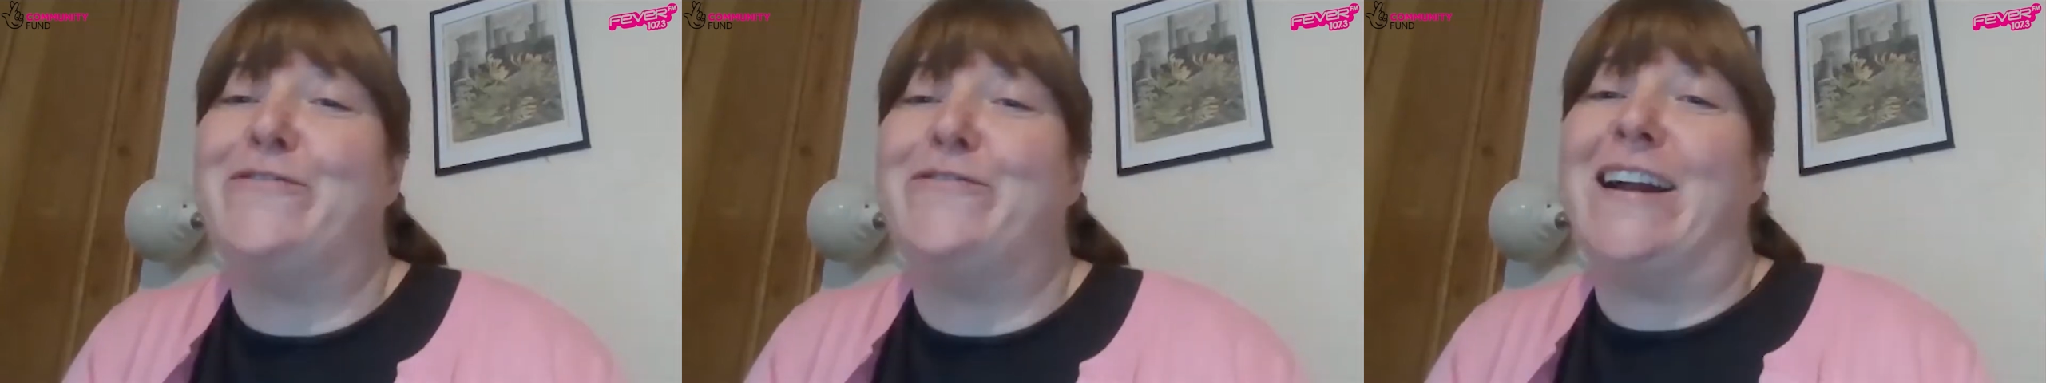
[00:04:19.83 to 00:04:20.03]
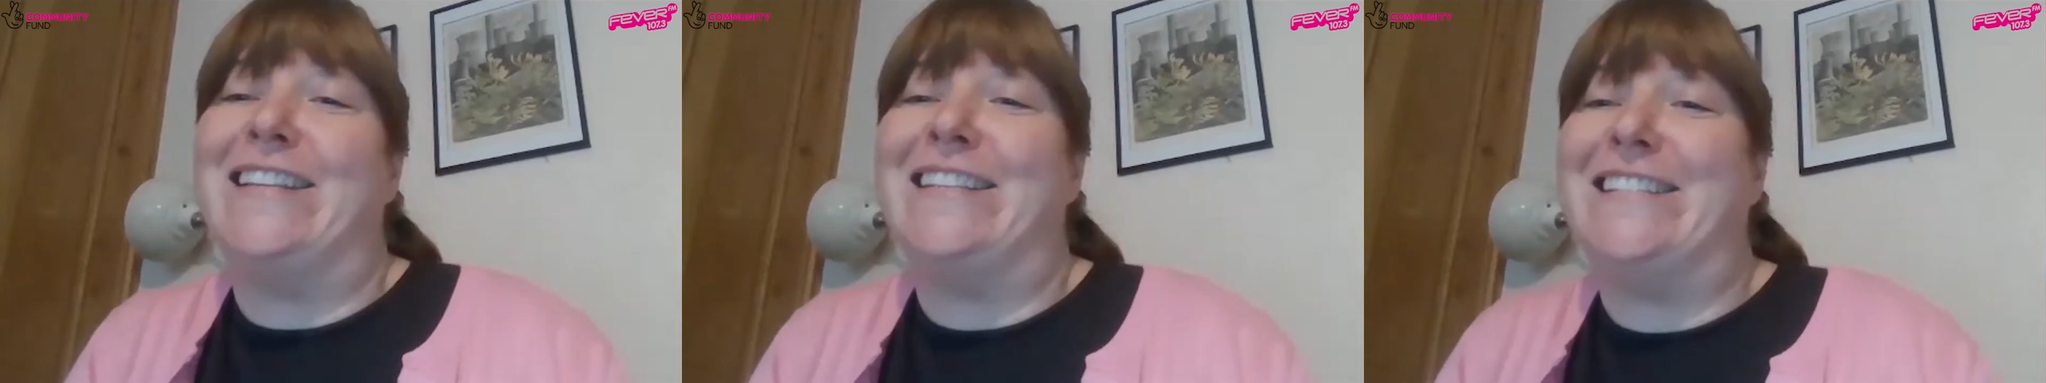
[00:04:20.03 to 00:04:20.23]

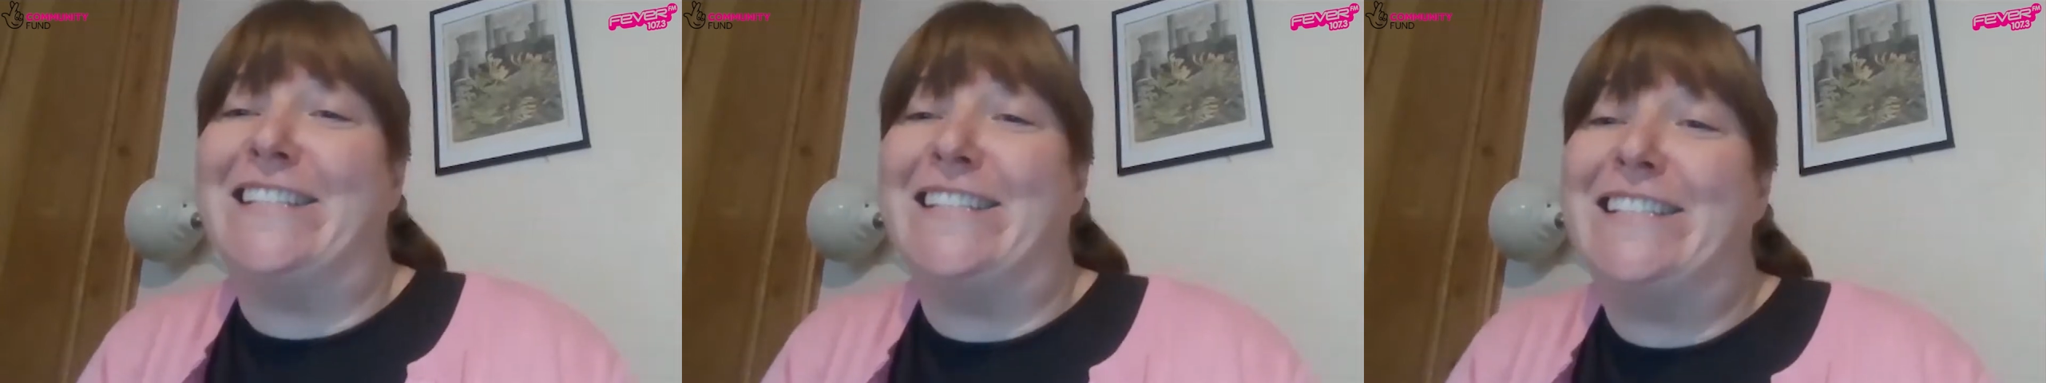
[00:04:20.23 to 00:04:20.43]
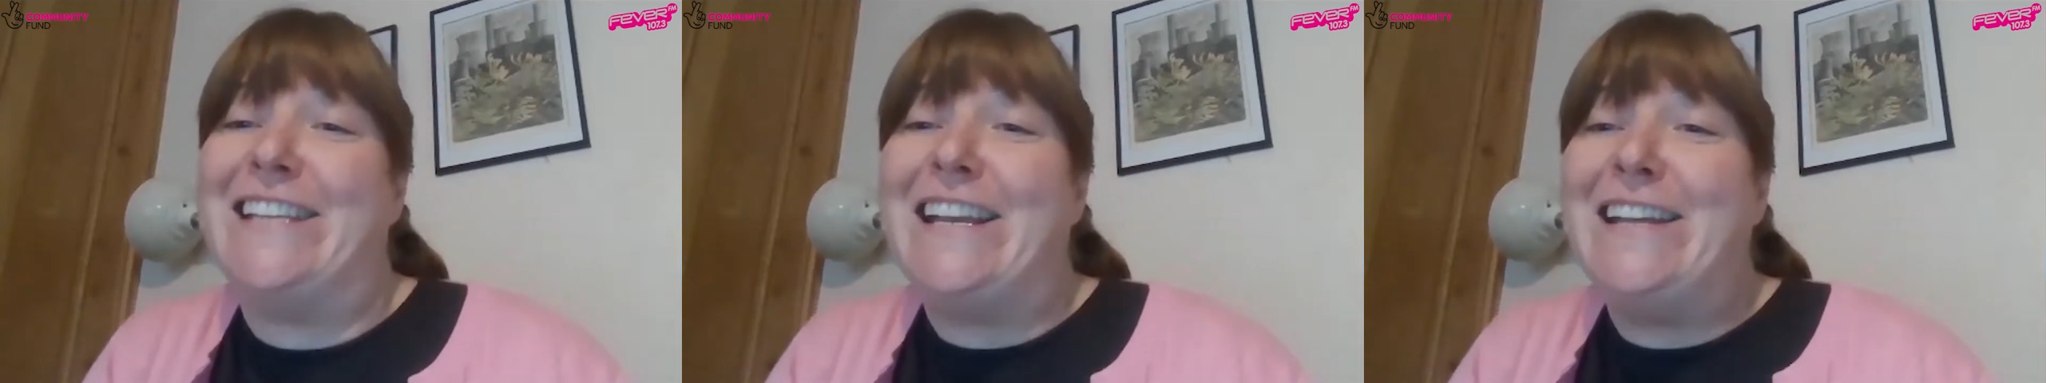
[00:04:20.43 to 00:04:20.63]
friend
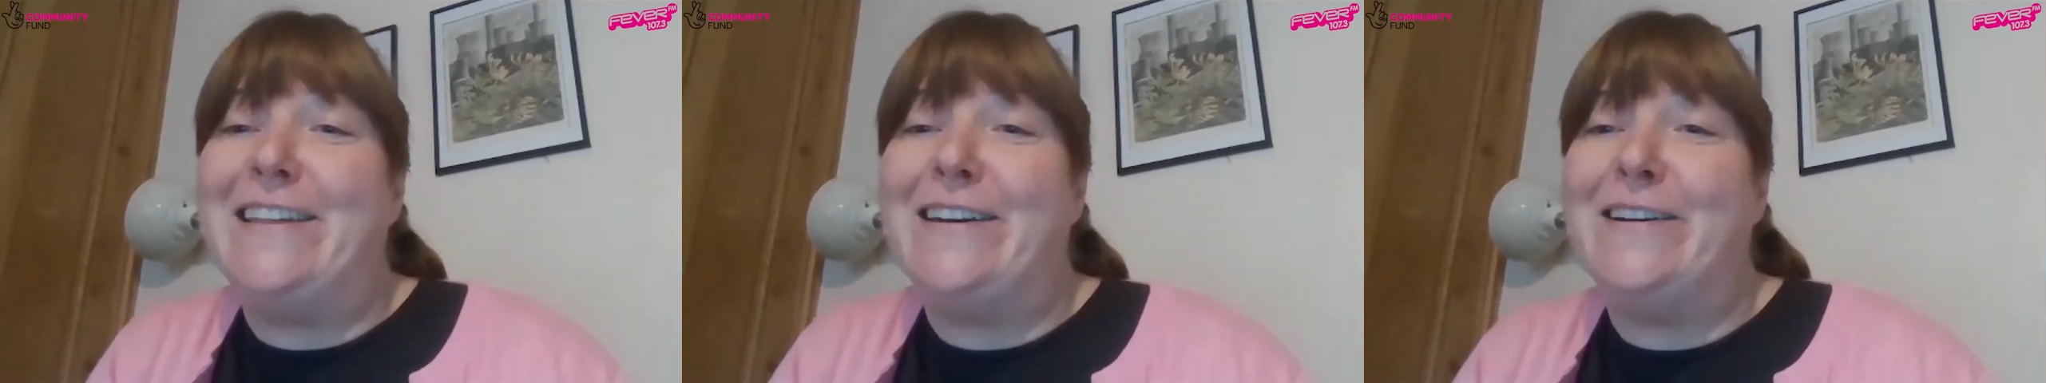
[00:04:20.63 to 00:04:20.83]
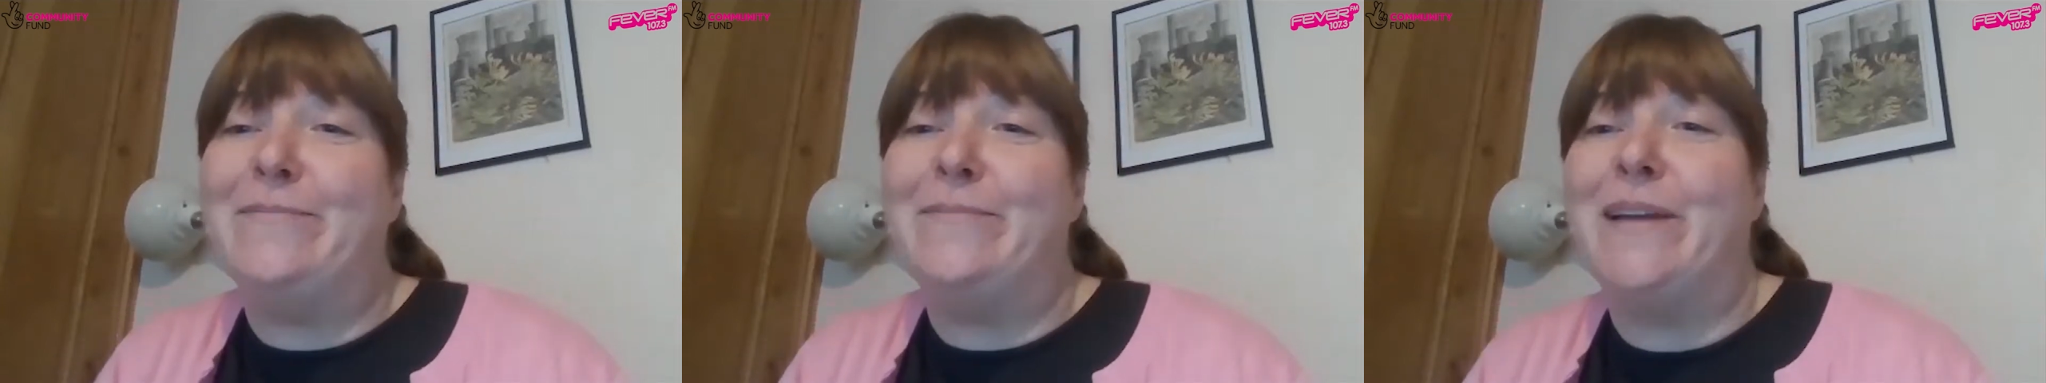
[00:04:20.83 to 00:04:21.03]
to see
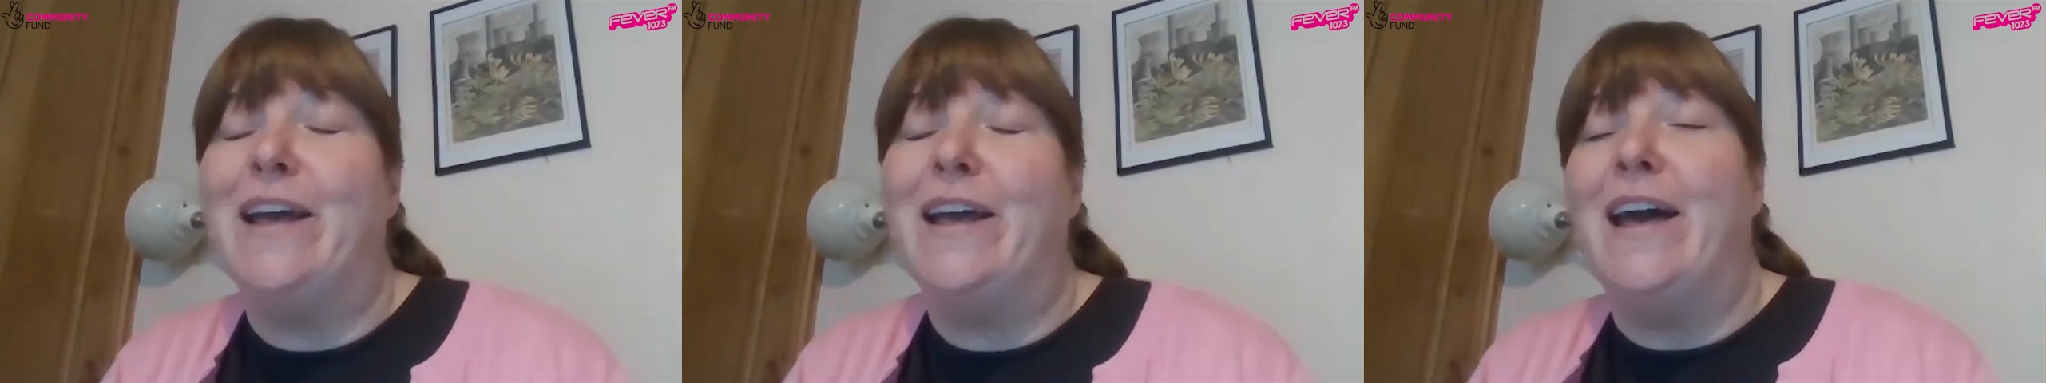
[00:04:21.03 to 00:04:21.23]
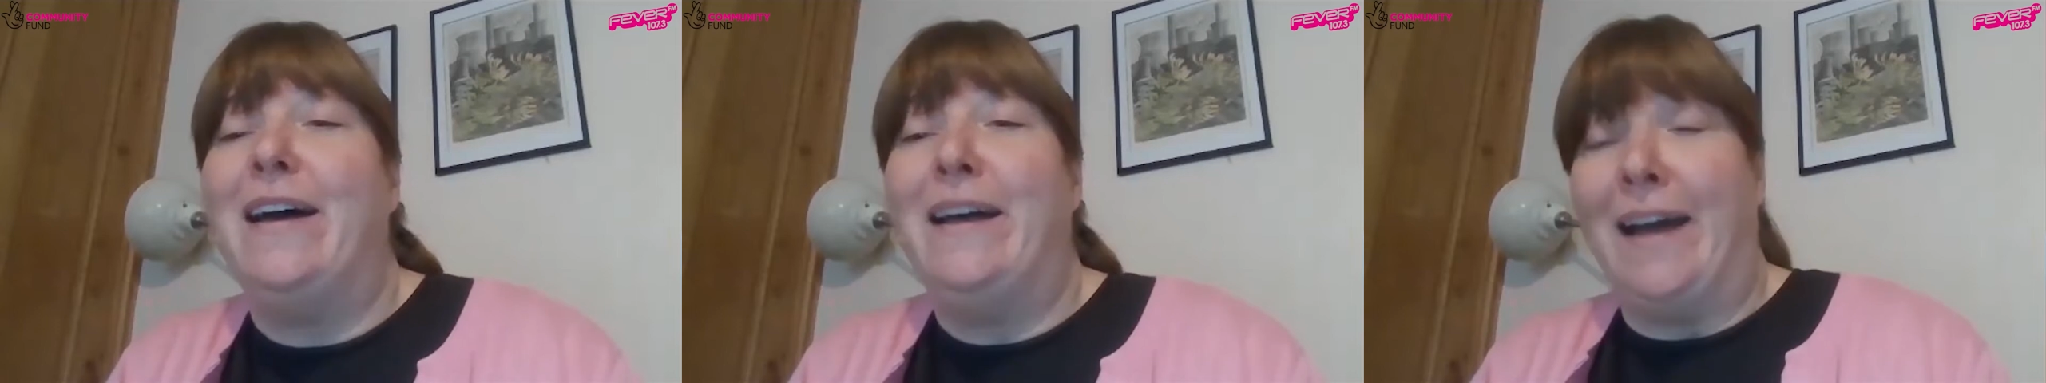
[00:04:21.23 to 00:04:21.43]
them,
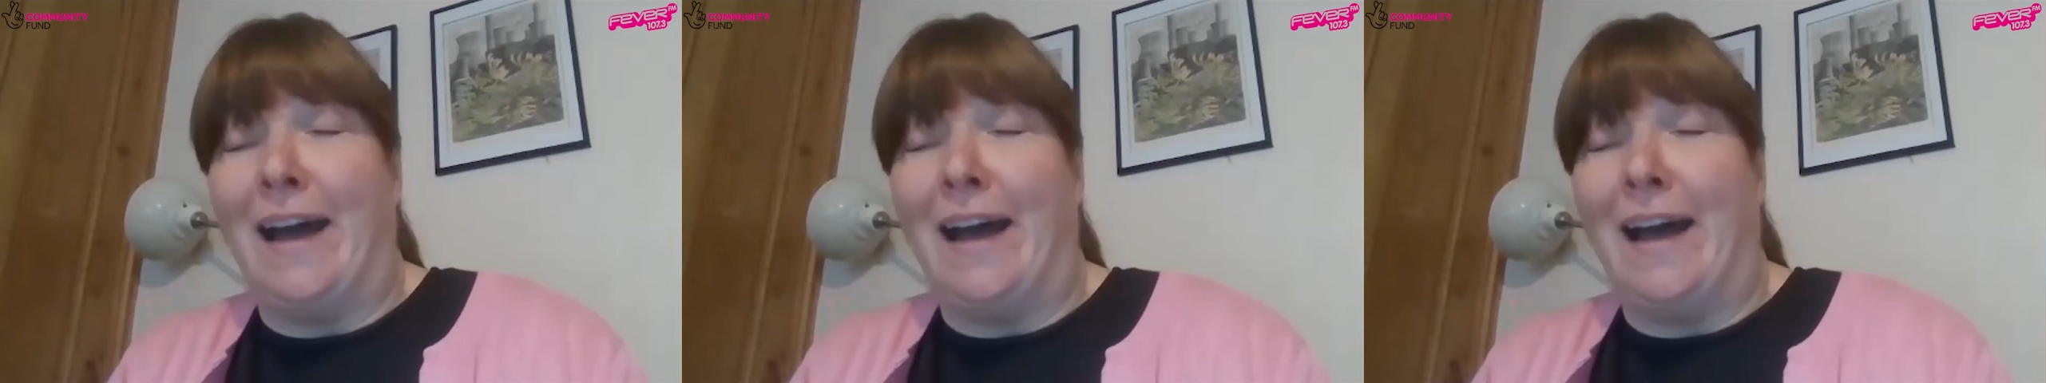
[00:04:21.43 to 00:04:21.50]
